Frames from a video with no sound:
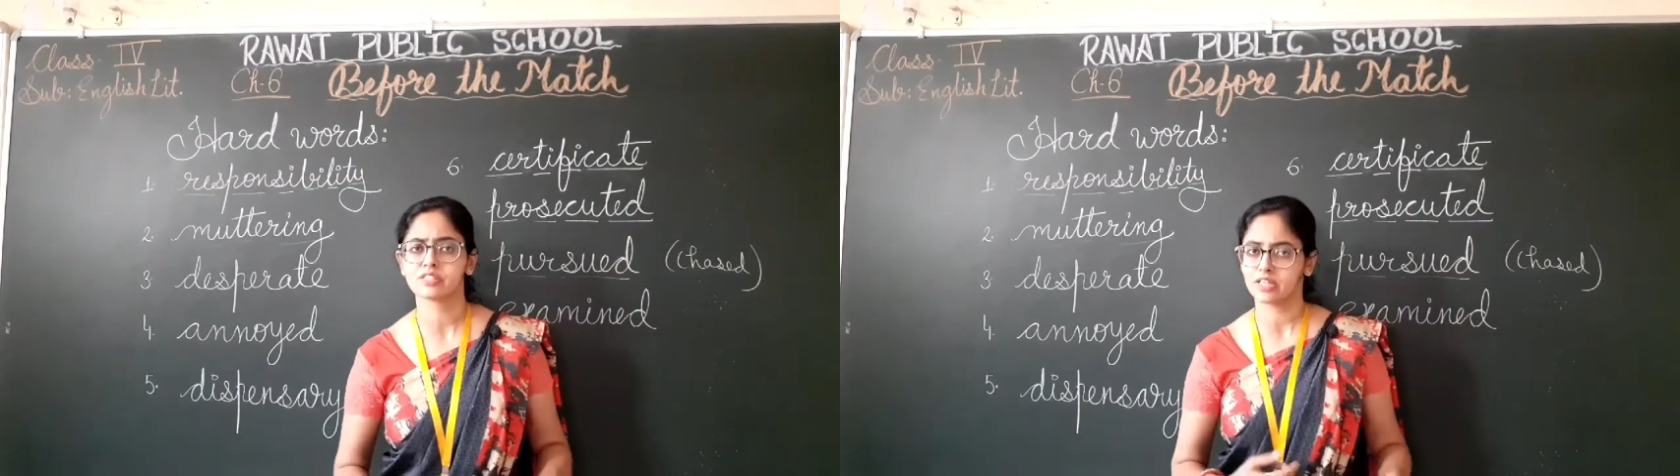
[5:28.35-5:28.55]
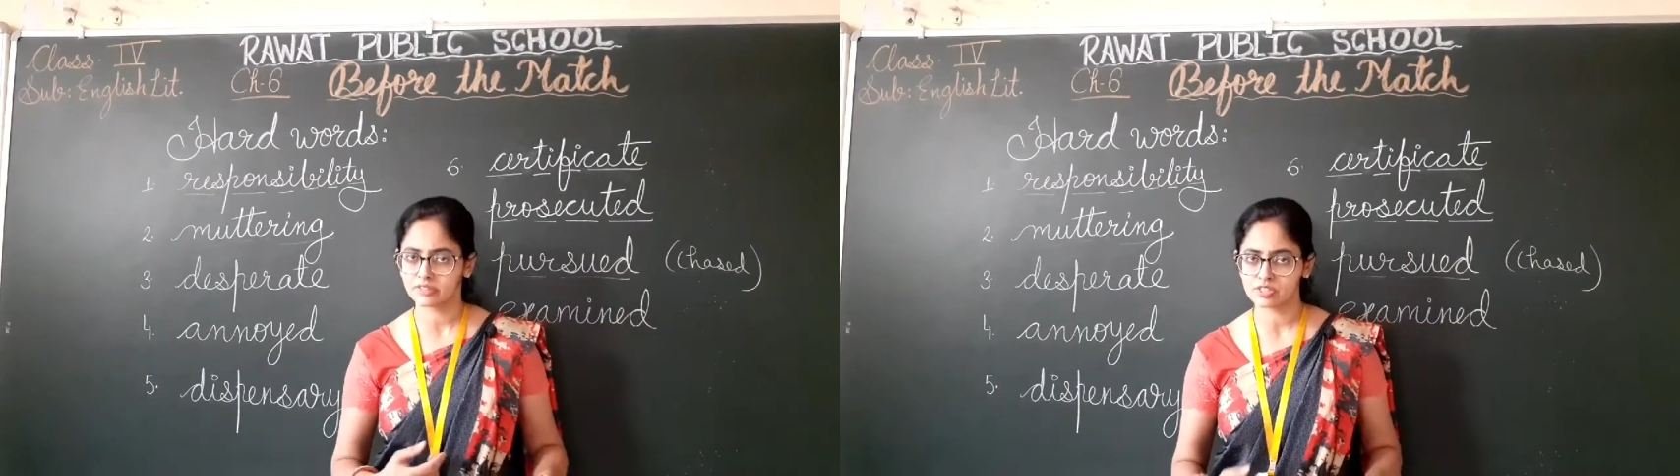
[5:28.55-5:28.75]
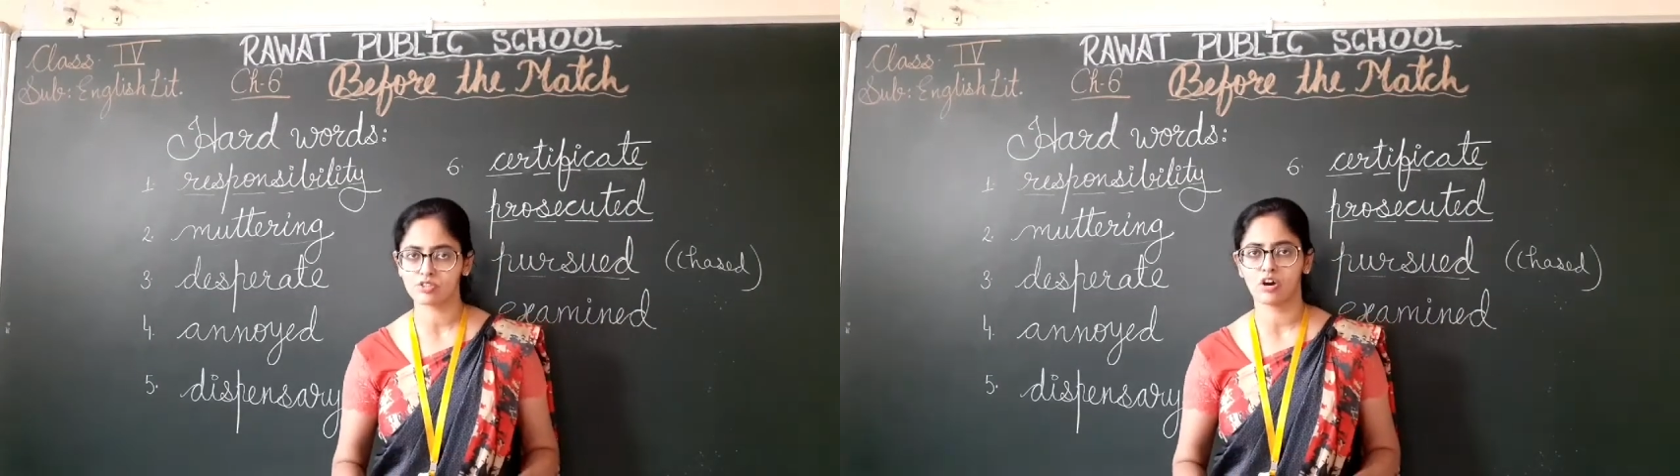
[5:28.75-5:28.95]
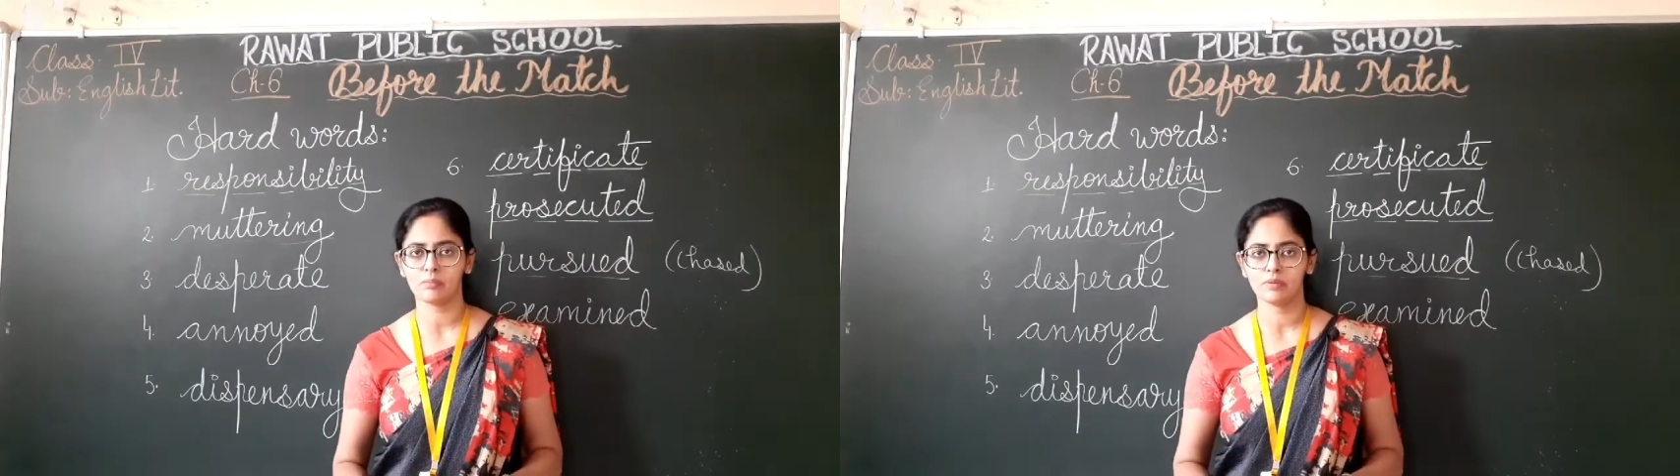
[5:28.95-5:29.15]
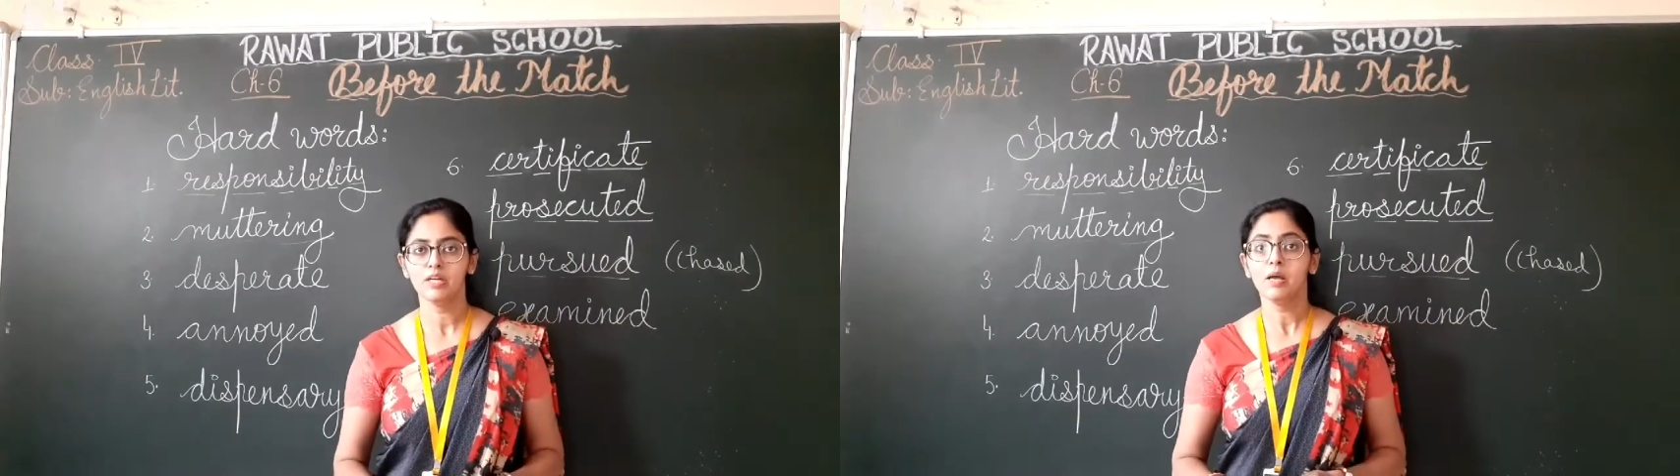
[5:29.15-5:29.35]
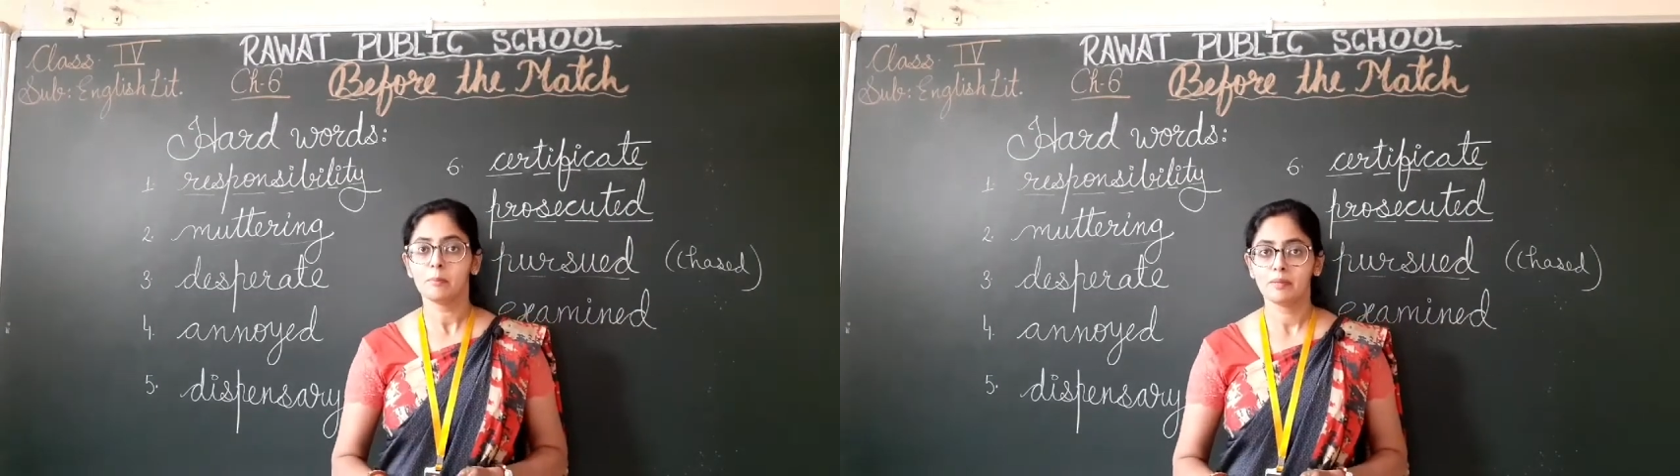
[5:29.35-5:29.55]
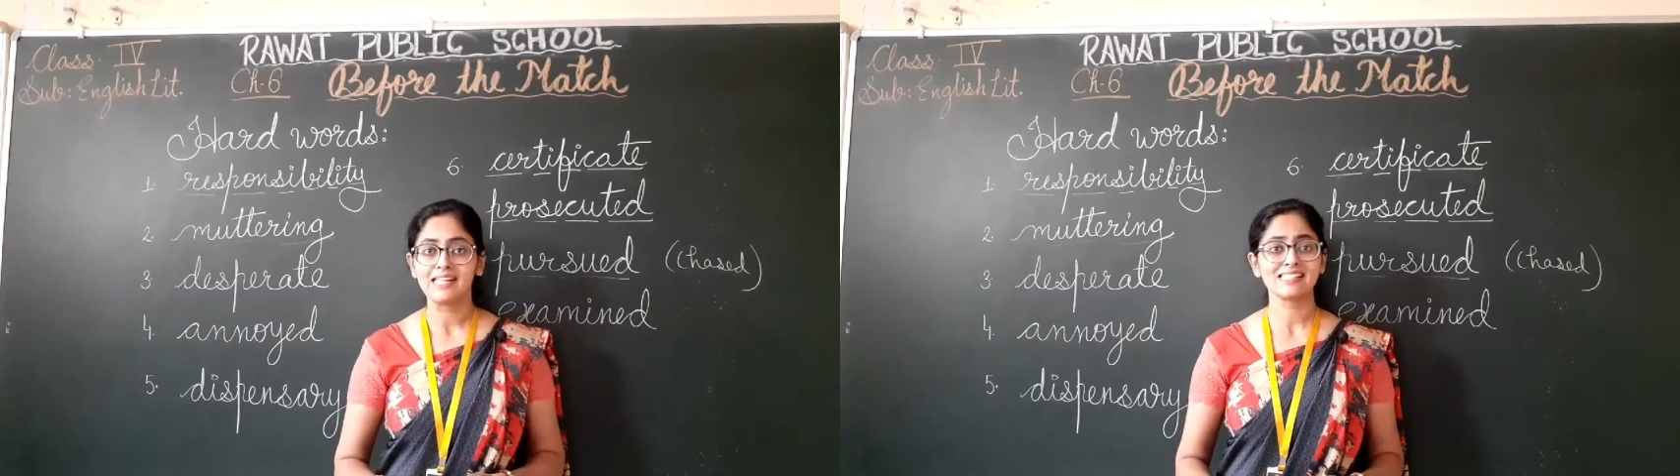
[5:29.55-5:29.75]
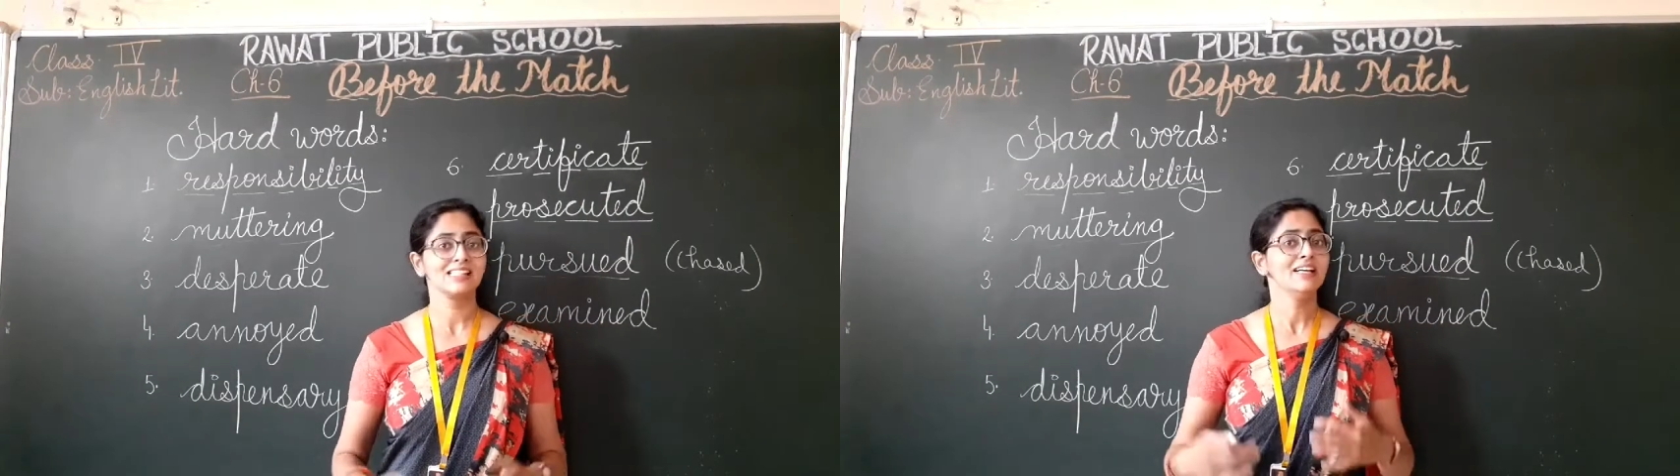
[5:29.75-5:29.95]
stethoscope,
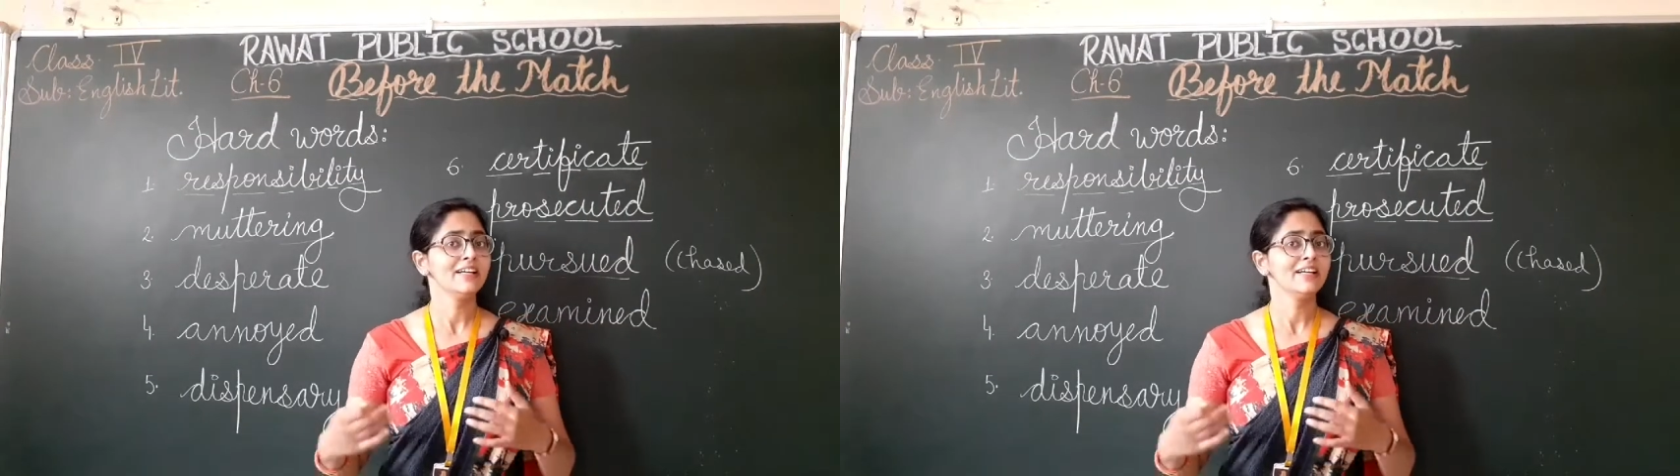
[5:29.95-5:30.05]
means